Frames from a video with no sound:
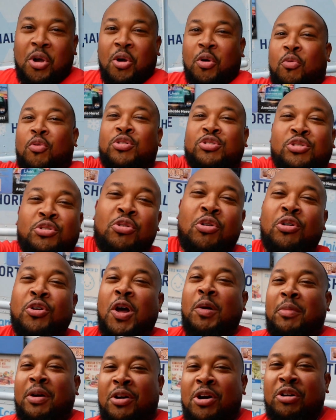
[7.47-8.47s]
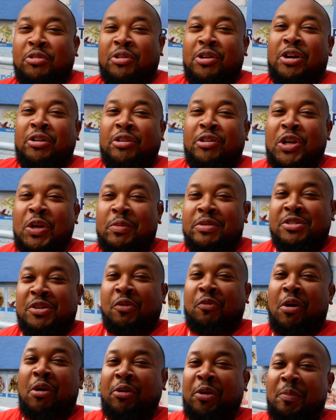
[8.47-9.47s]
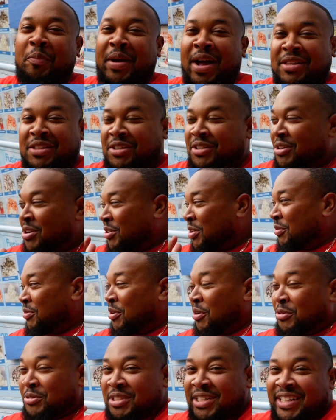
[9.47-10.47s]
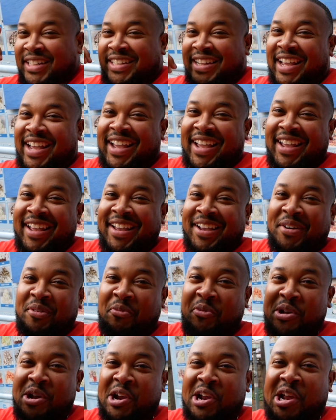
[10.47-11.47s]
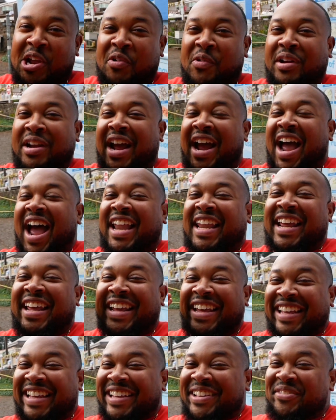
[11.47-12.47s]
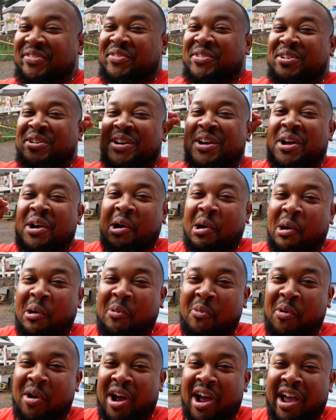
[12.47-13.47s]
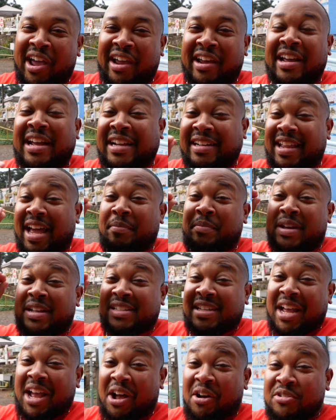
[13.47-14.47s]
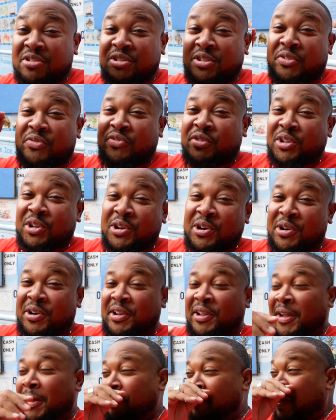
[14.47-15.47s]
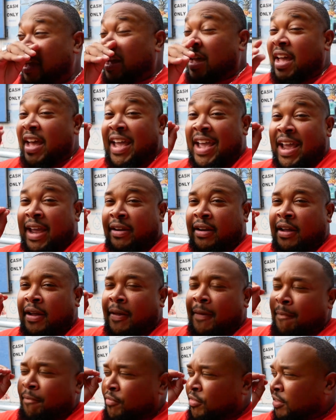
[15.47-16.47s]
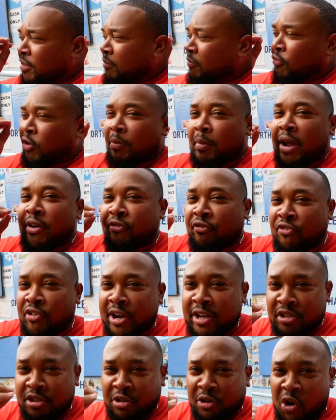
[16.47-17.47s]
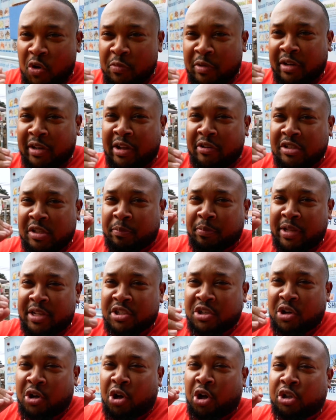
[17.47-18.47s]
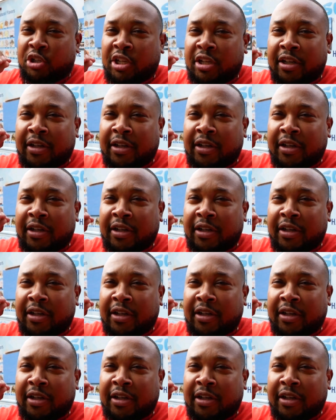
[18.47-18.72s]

What's going on, my hungry, hungry humans, and welcome back to the Hungry Road. Today, we are here in Haleiwa, Hawaii. That means House of Learning. And one of my friends told me there was a place called,